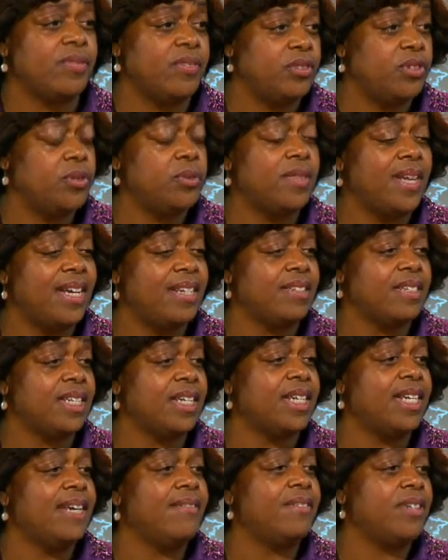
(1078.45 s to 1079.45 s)

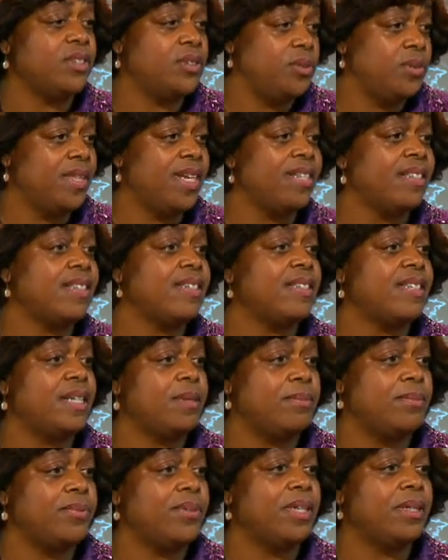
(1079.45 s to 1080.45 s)
2011 and
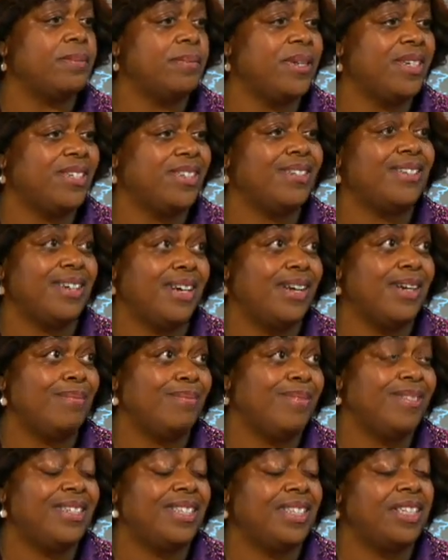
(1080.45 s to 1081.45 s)
2010 pretty much uh,
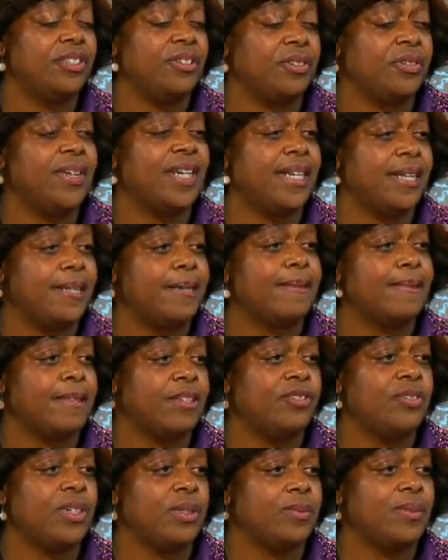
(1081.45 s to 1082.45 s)
deteriorated. The
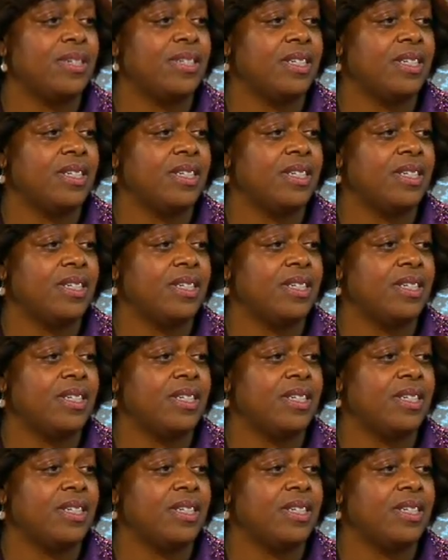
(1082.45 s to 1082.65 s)
trend was